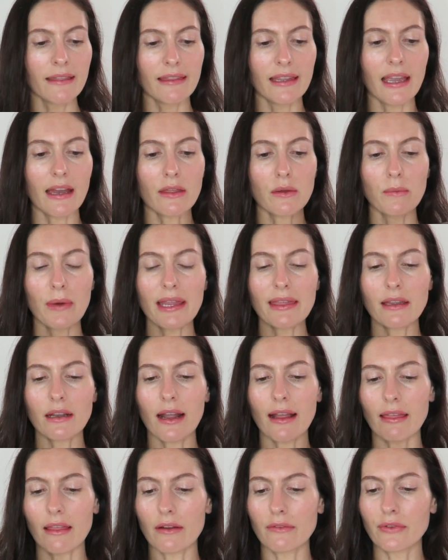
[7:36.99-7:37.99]
The other one that
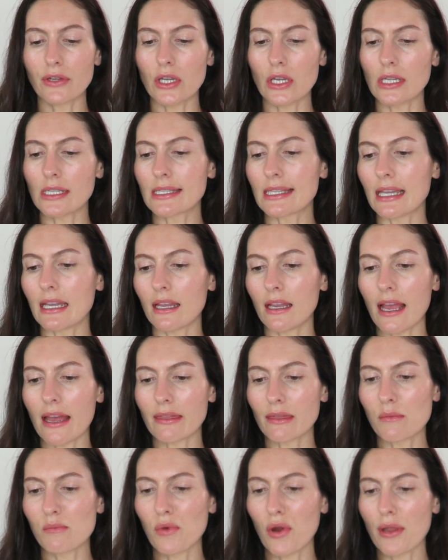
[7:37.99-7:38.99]
I love using
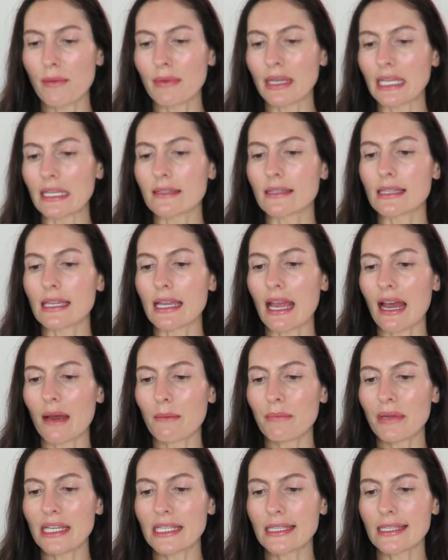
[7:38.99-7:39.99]
at the moment is the
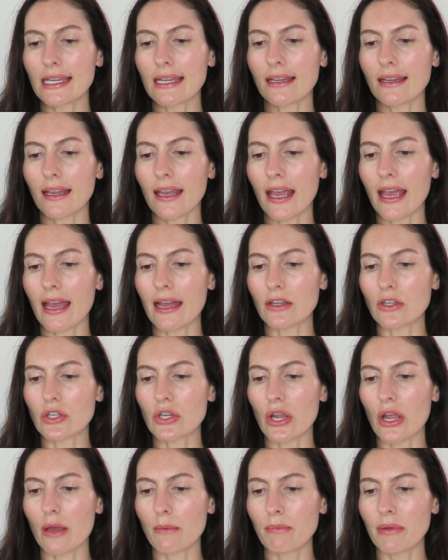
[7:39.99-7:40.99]
Happy Skincare
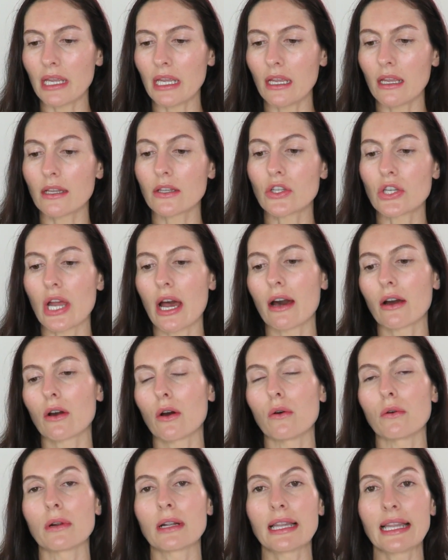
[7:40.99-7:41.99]
Chirpy
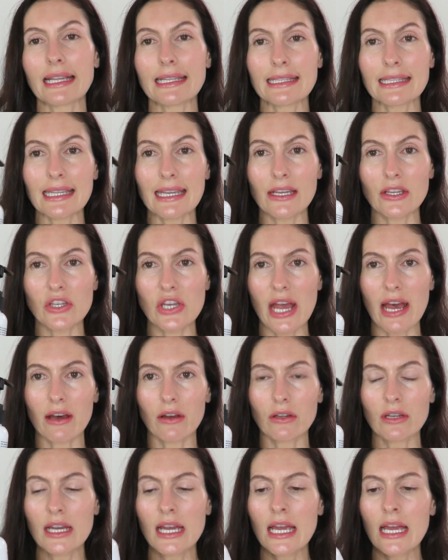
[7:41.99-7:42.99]
Charcoal Cleansing
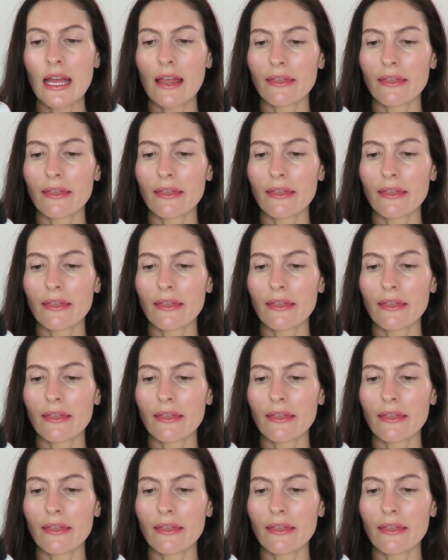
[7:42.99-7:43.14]
Gel.